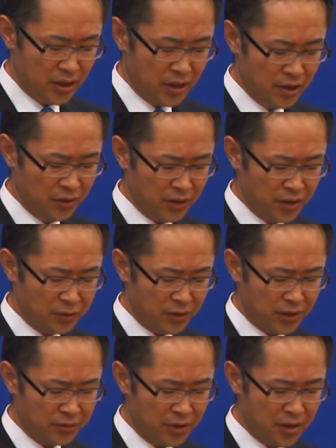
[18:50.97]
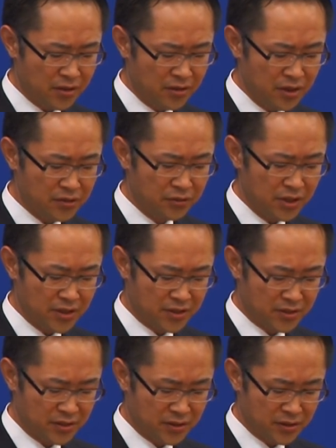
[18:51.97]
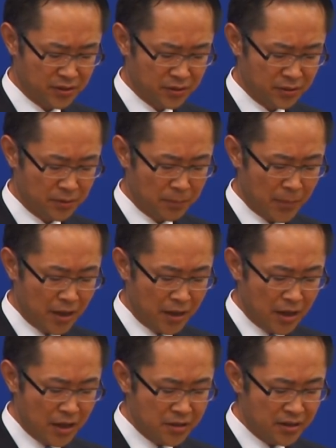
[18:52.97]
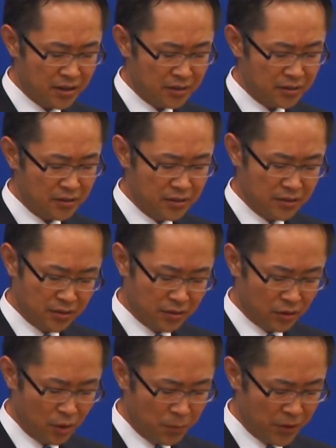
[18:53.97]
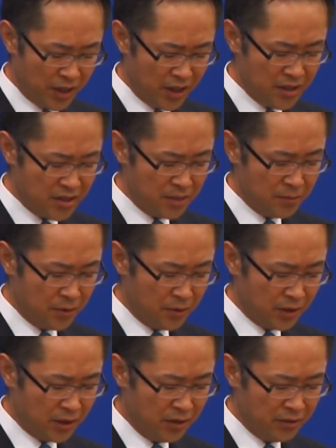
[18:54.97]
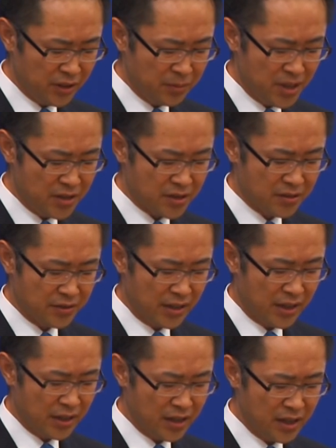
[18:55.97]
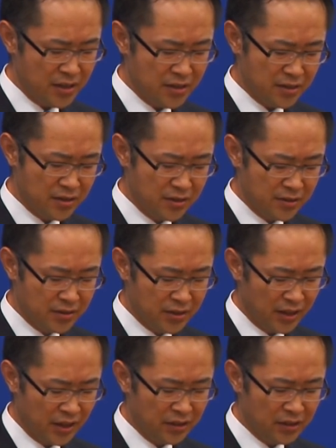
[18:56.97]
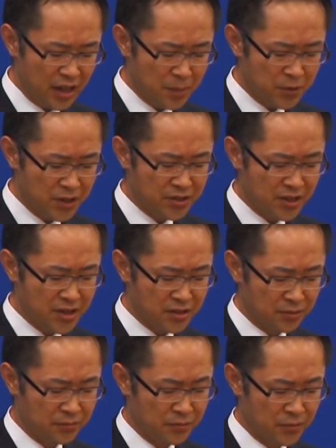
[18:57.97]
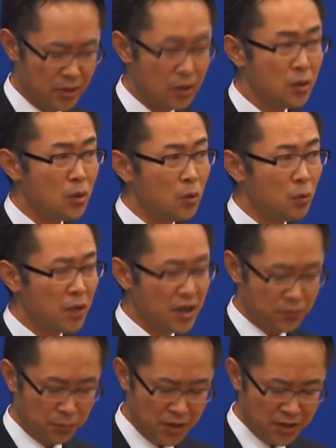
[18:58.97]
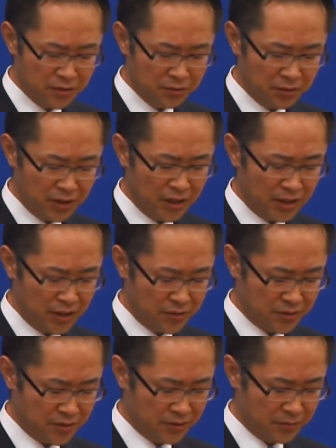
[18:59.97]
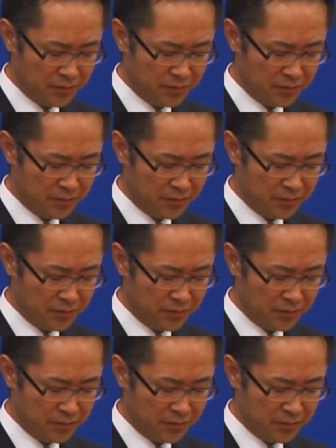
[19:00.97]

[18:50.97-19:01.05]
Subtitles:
In order to address these risks, the comprehensive countermeasures against the yen appreciation was recently announced.